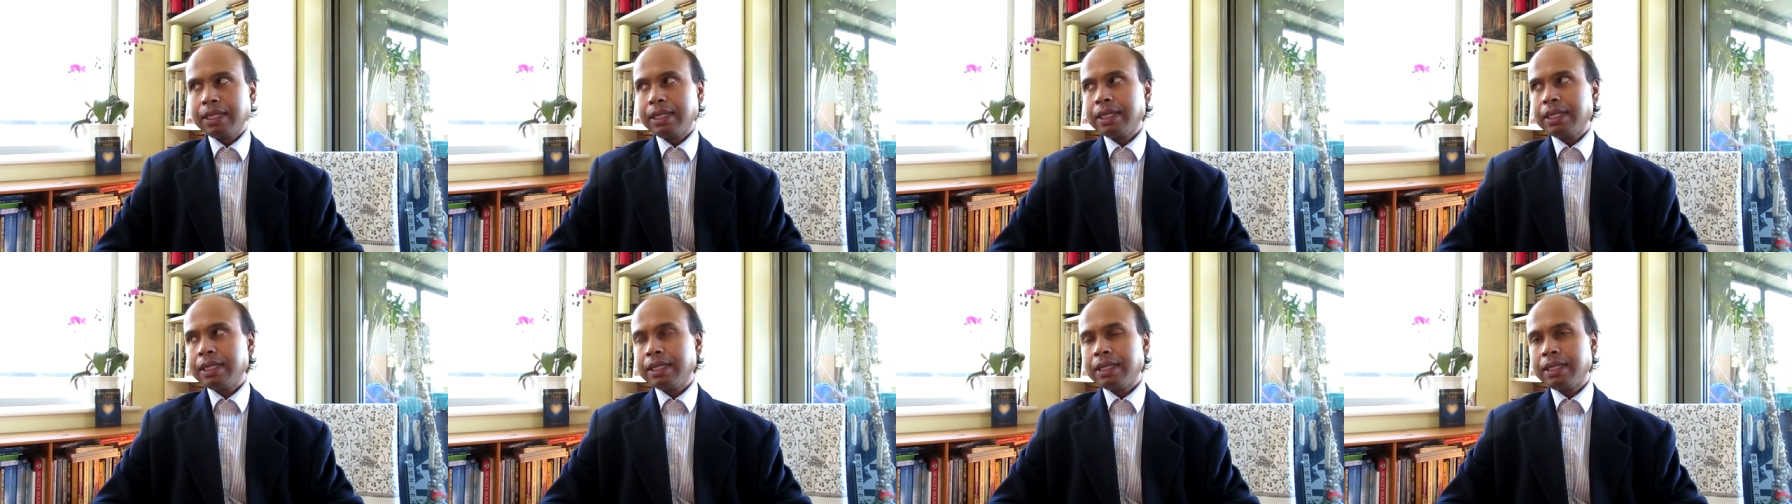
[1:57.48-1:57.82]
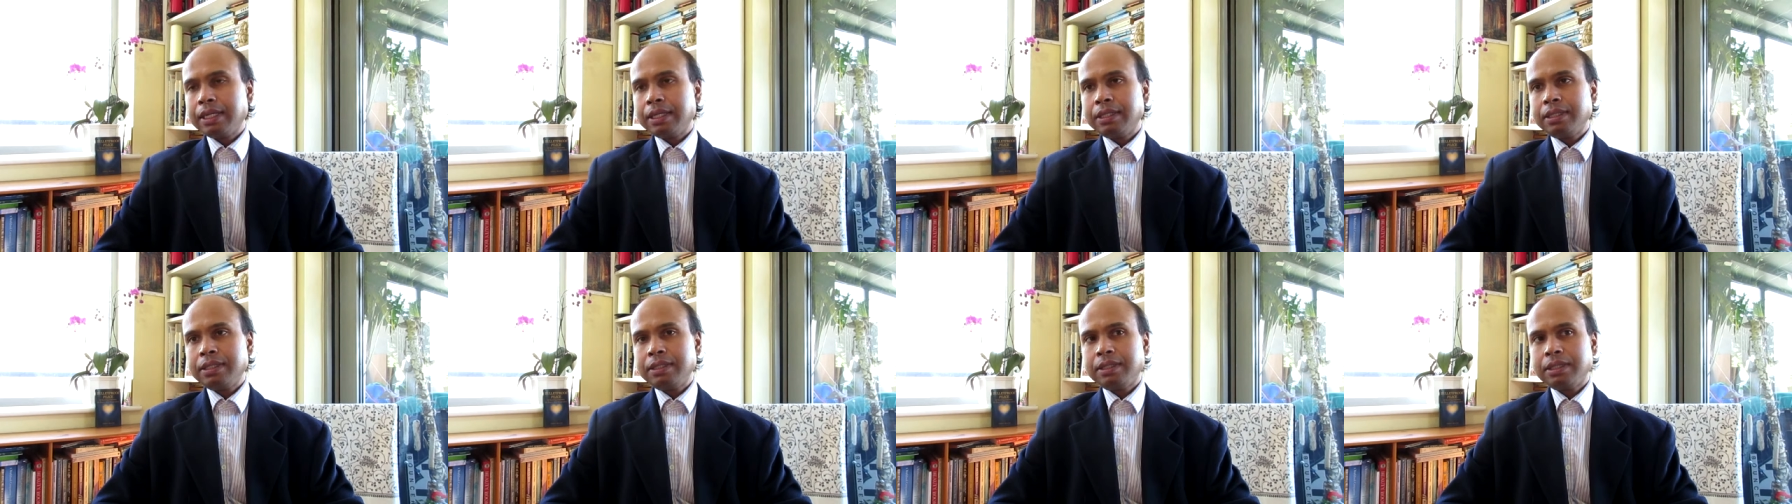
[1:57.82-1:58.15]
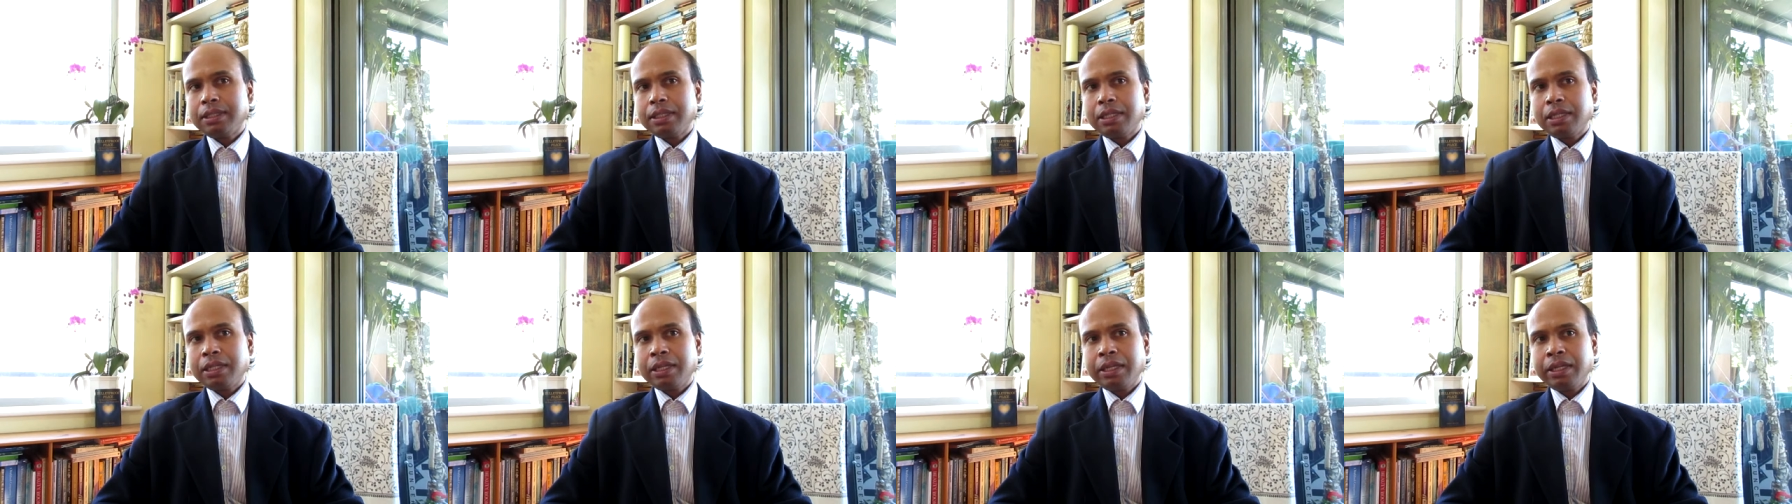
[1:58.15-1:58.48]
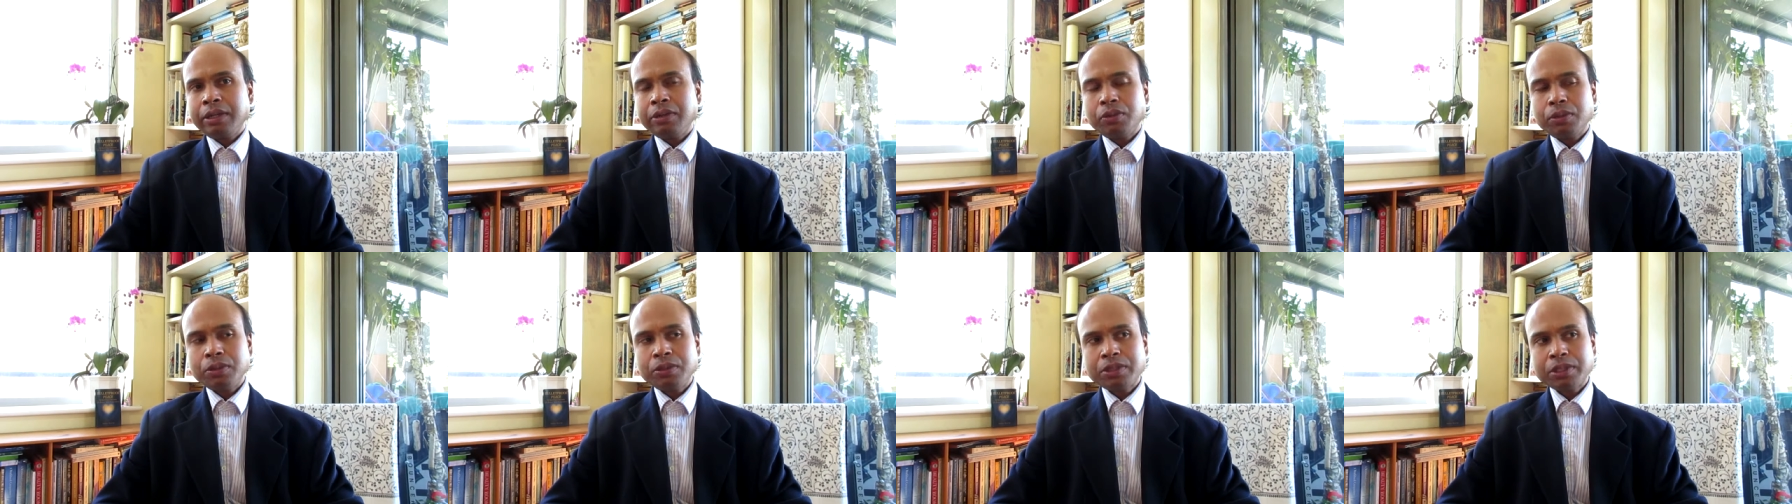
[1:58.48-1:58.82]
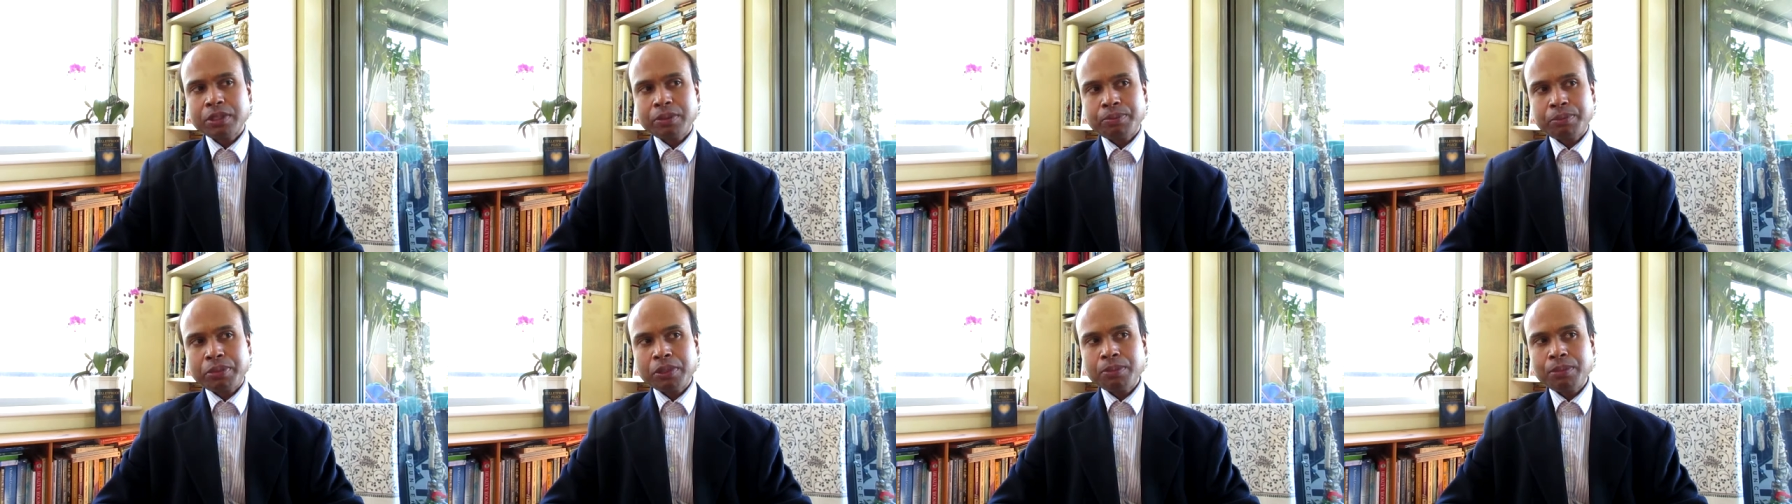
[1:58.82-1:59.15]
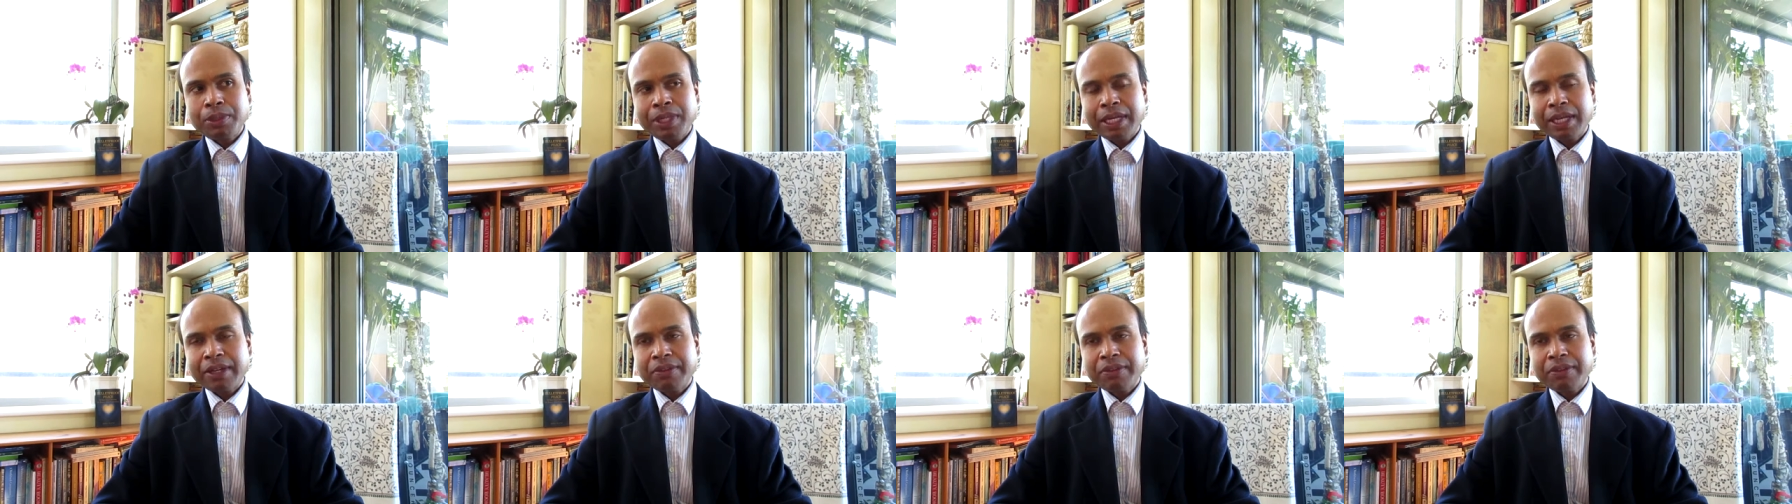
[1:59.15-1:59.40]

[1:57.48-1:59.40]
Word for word: and I also probably